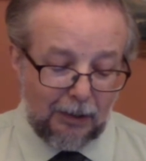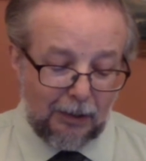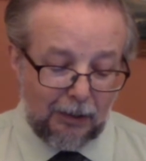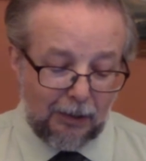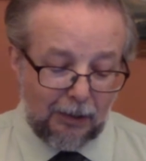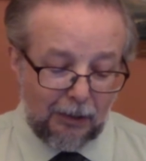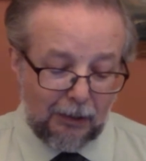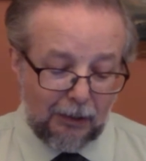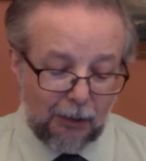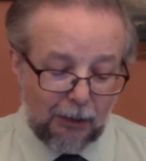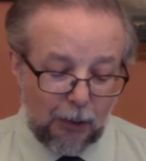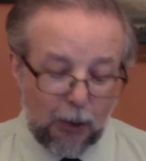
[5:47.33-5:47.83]

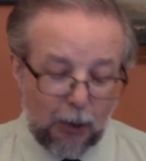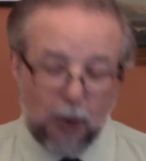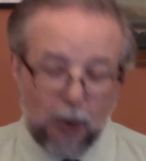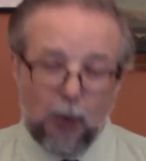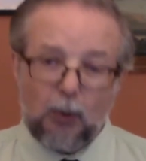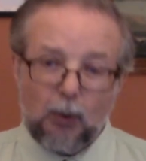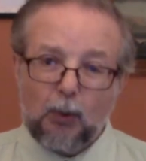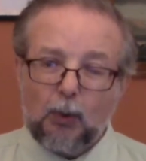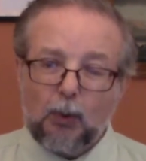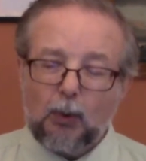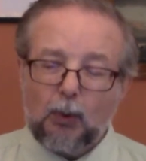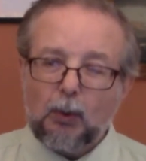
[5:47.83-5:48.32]

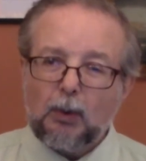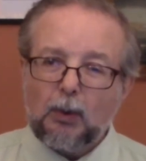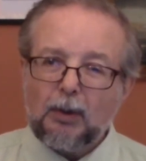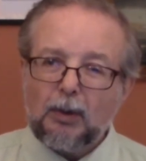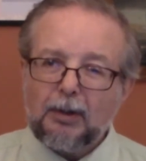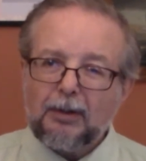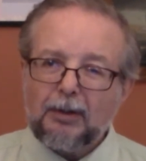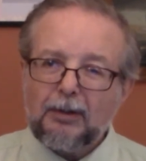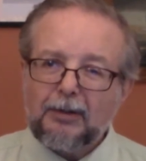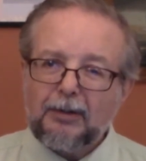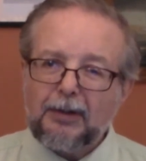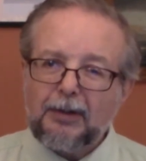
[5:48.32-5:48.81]
who
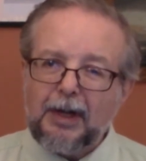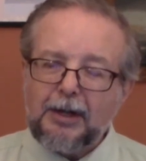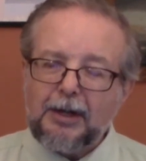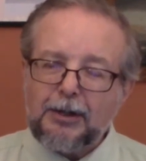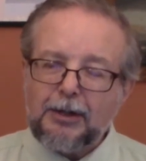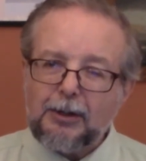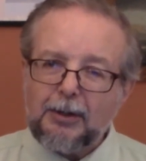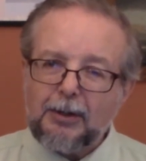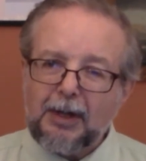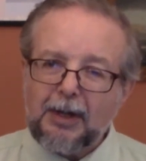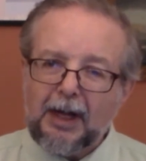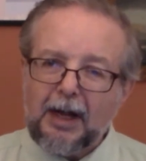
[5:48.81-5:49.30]
they
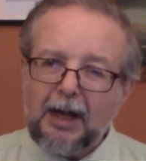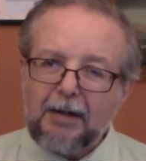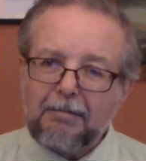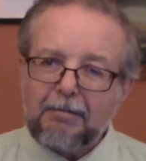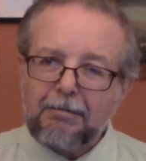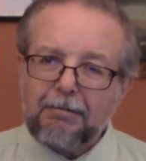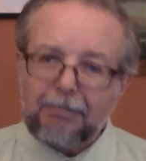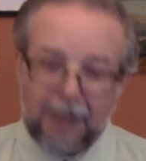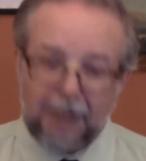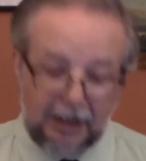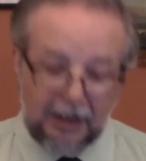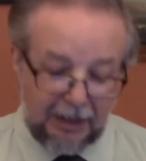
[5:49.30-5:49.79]
should have
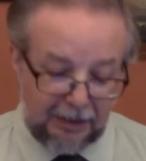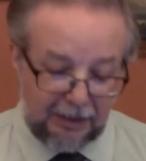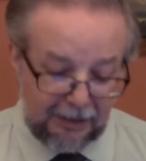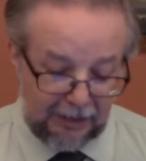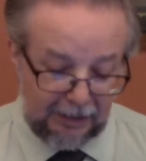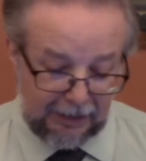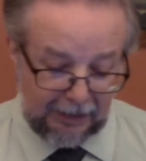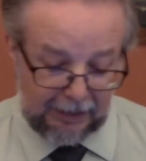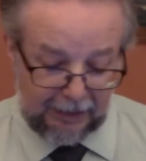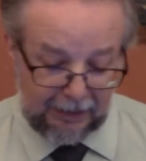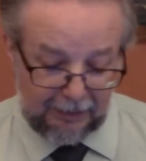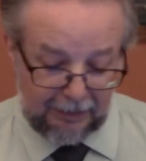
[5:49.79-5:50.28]
faith
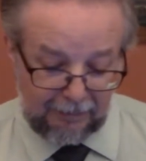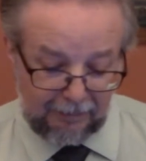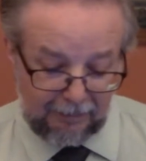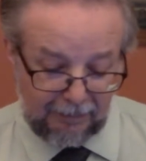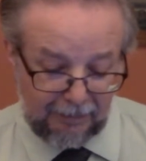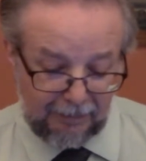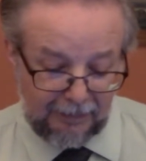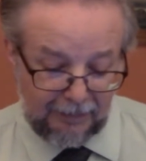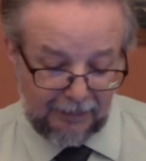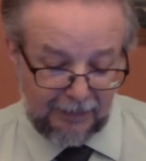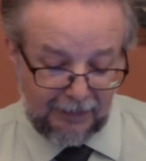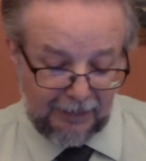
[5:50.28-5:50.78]
in
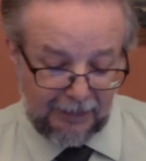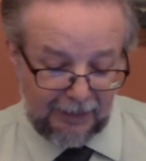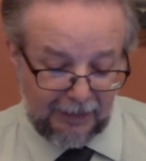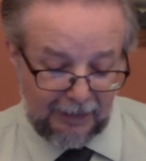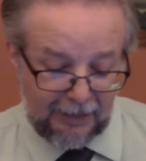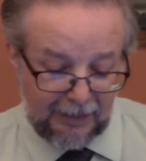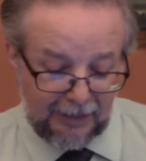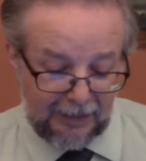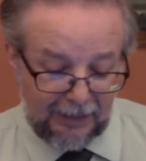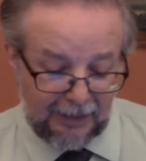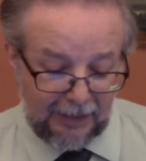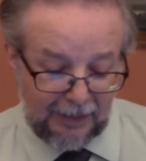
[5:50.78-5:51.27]

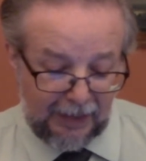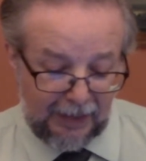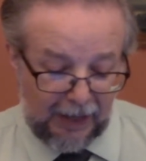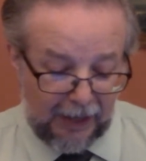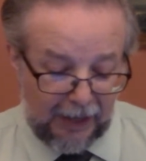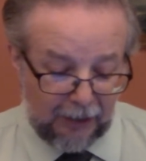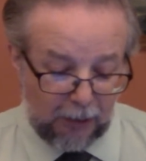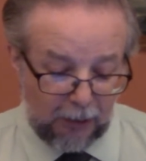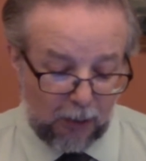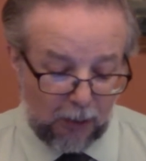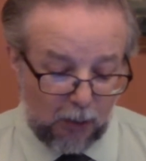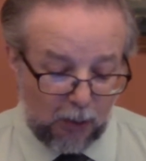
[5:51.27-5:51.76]

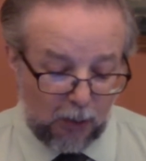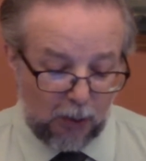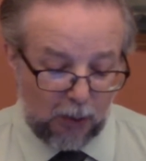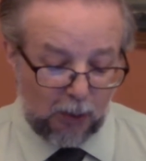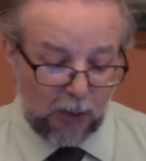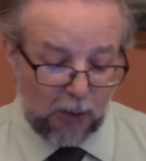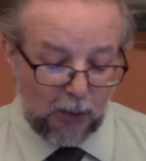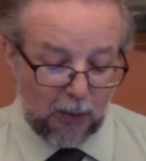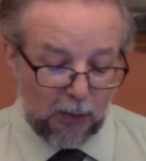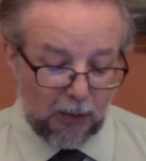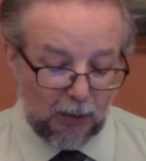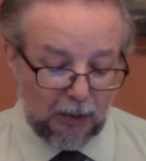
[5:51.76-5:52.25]
and
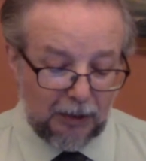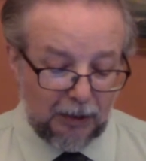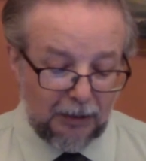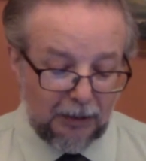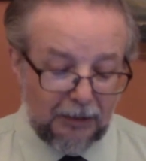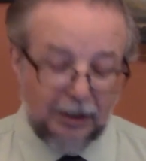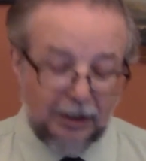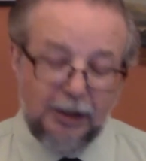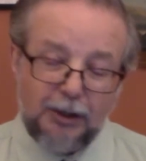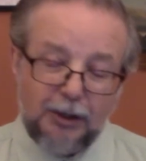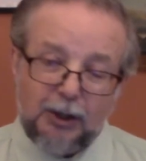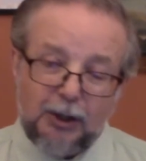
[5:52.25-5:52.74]
who
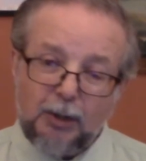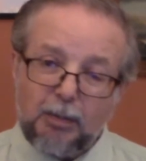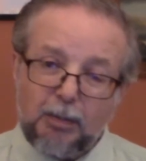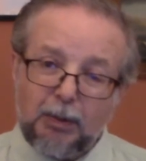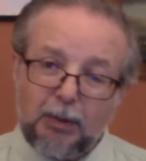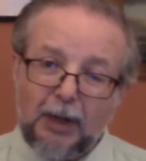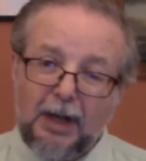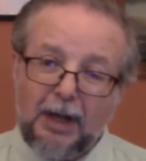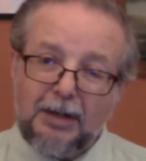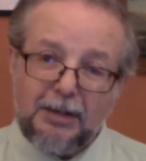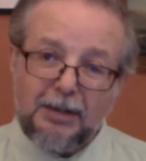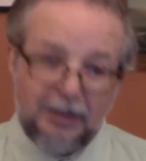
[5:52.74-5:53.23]
they should
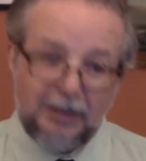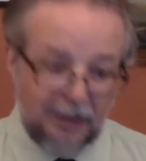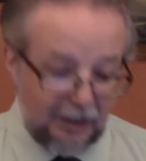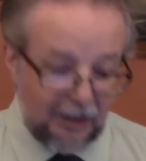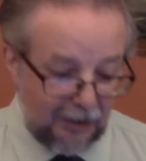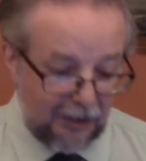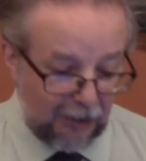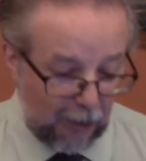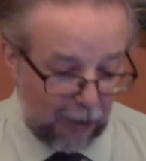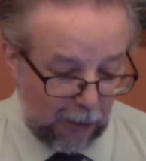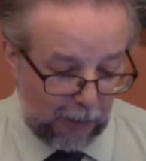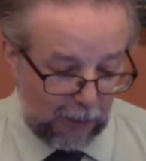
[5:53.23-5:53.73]
place their
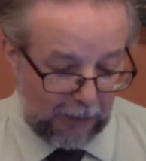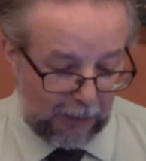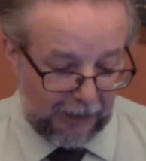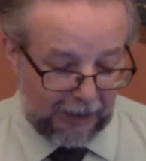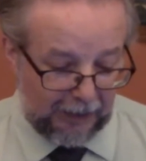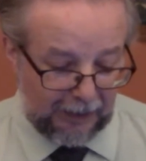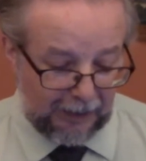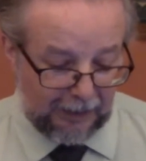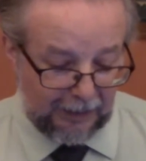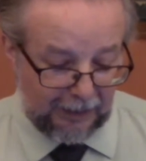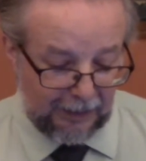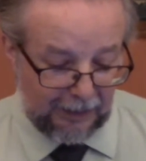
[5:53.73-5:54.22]
hope
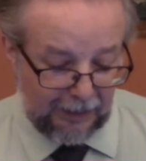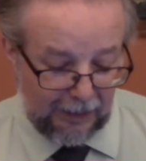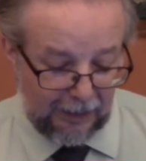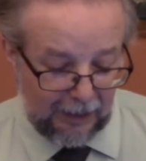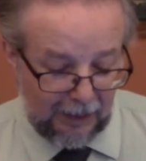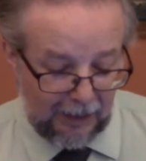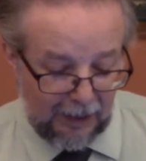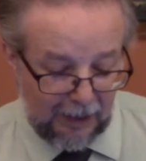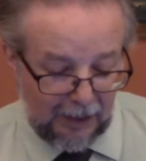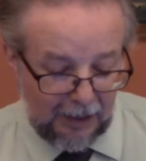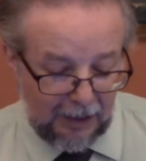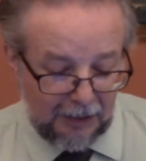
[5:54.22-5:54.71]
in.
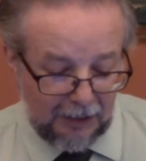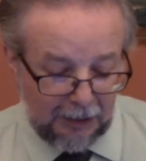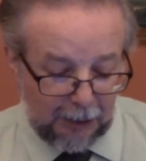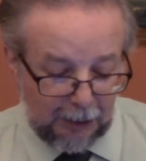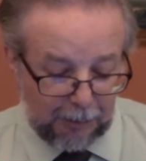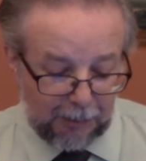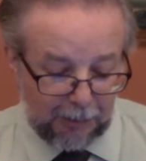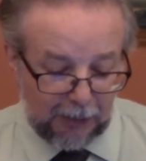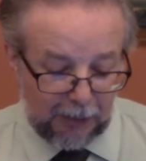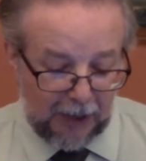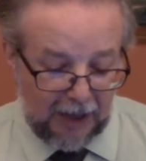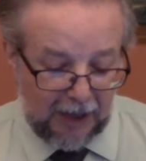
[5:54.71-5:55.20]
The
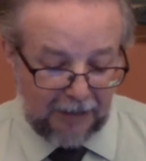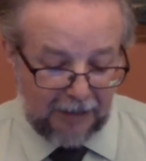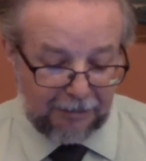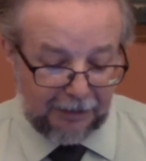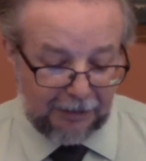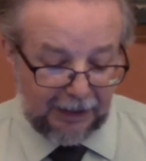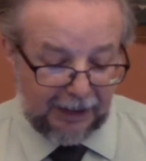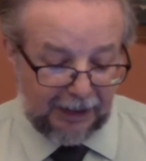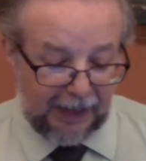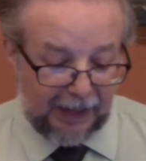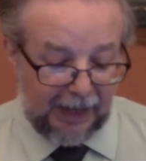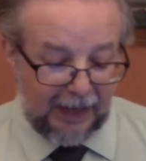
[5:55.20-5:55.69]

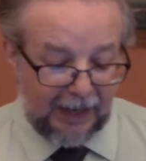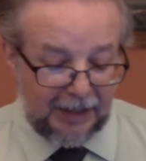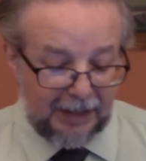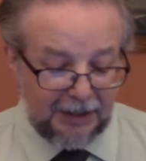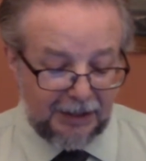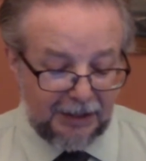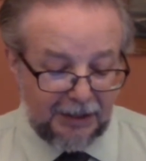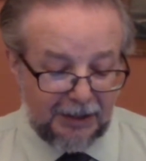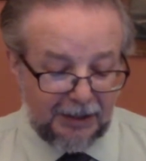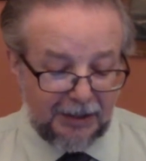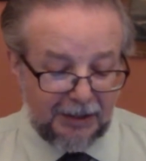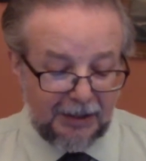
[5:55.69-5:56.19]
prophet
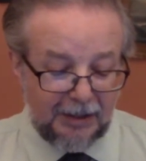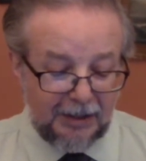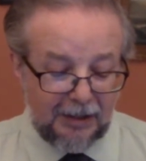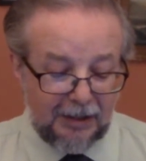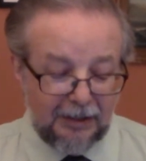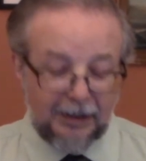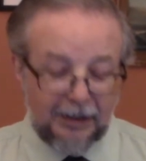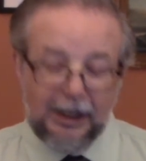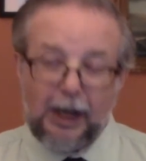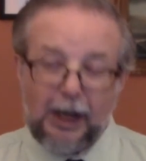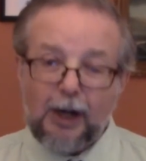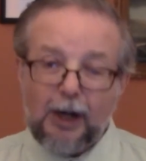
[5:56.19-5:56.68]
asks
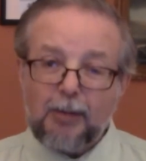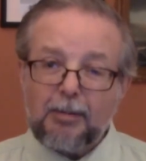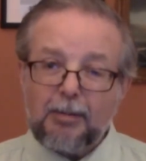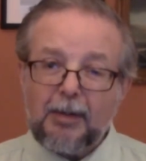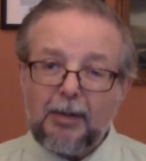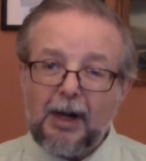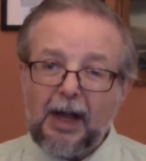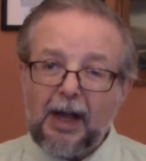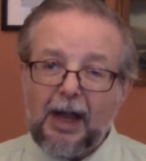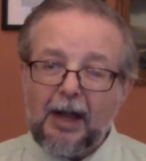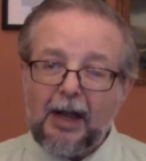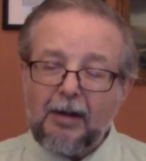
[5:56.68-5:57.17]
them,
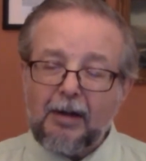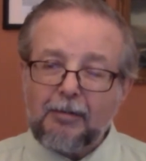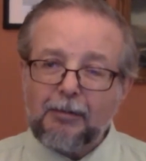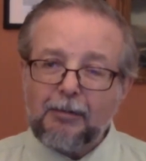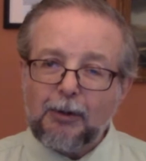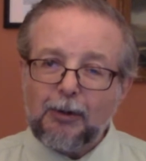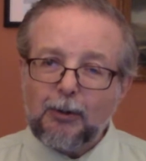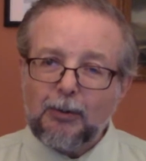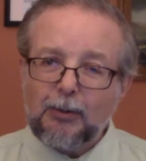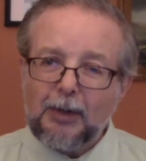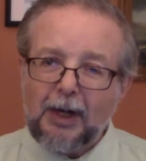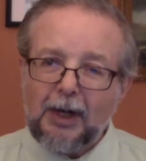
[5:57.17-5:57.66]
have
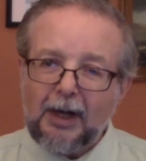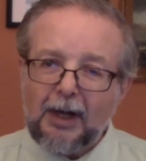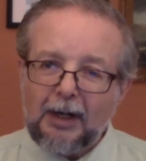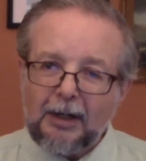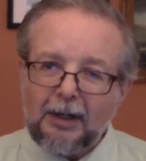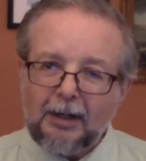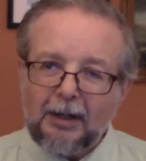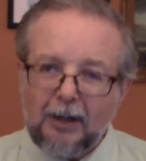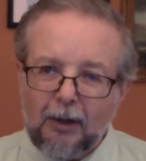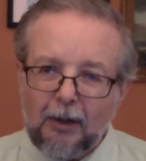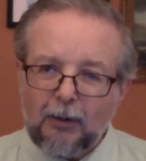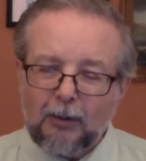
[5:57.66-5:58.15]
you not
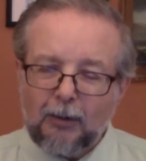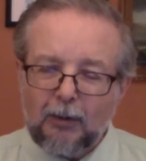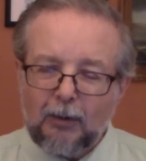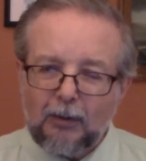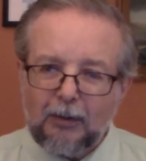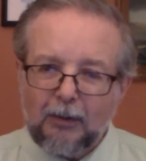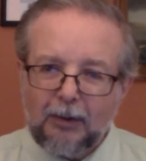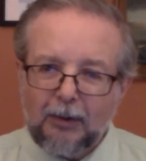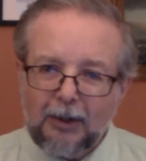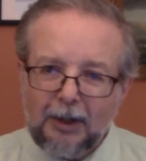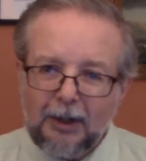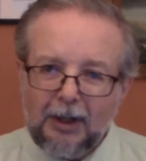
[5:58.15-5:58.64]
known?
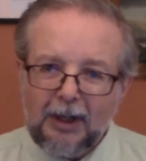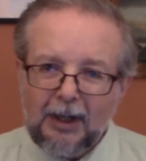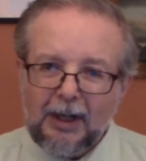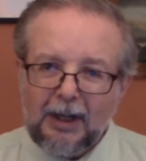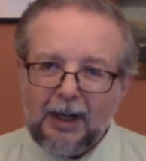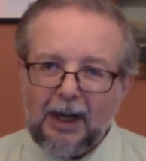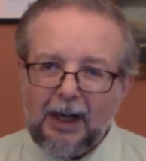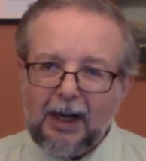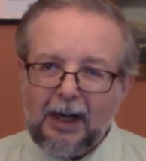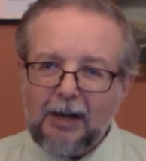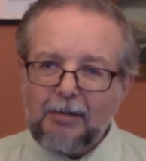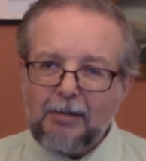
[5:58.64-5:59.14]

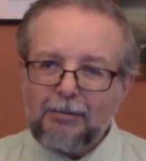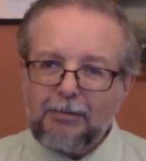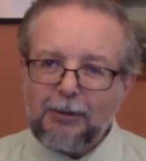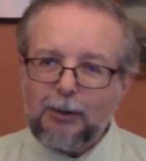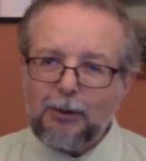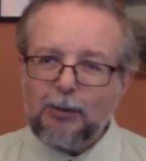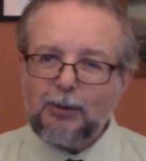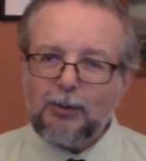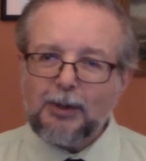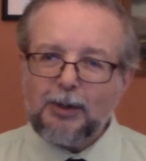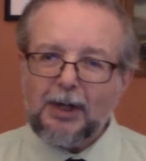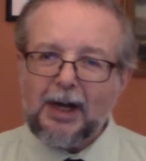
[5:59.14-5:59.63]
Have
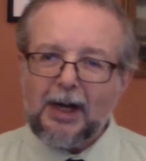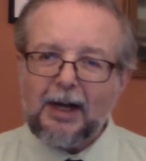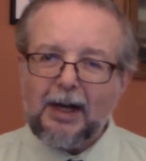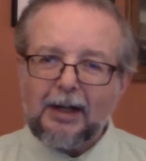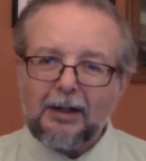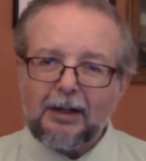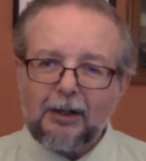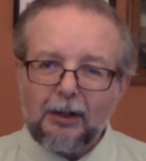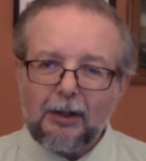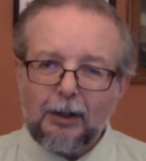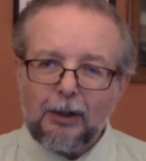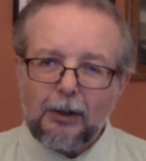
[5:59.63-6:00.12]
you not
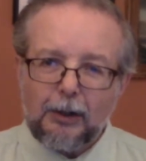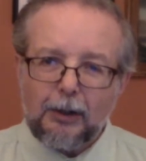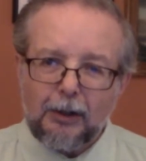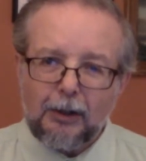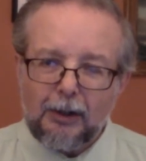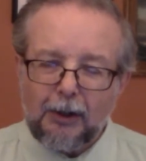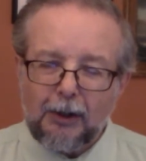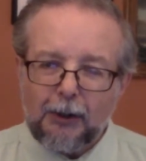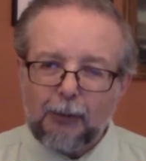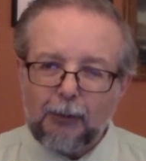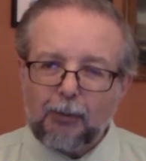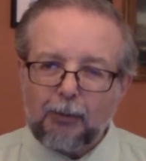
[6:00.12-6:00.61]

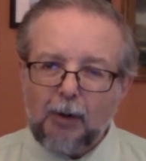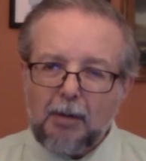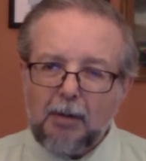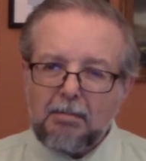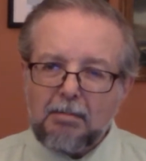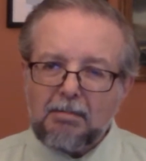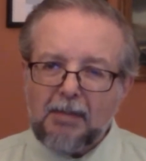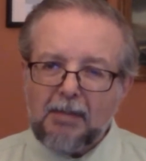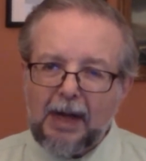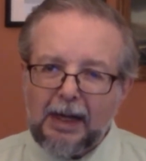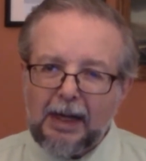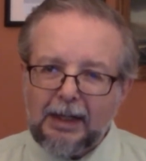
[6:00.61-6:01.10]
heard?
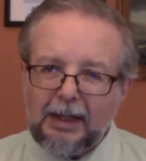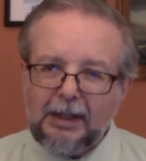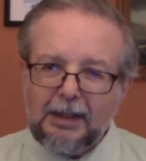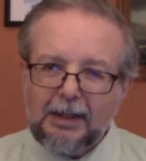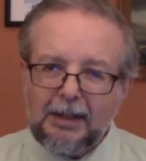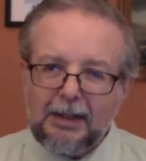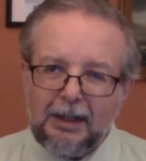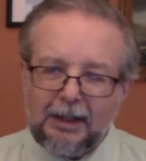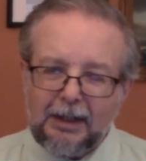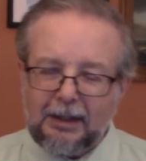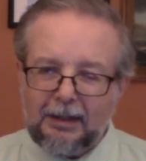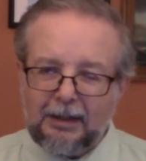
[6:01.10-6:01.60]

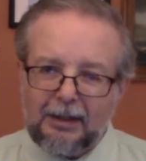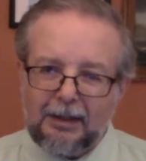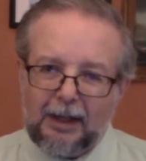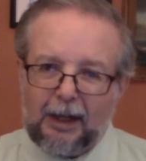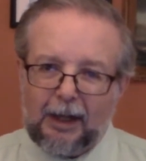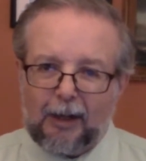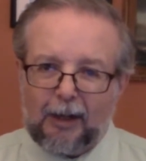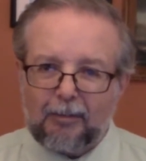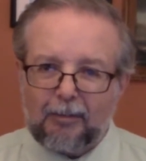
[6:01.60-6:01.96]
Reminding them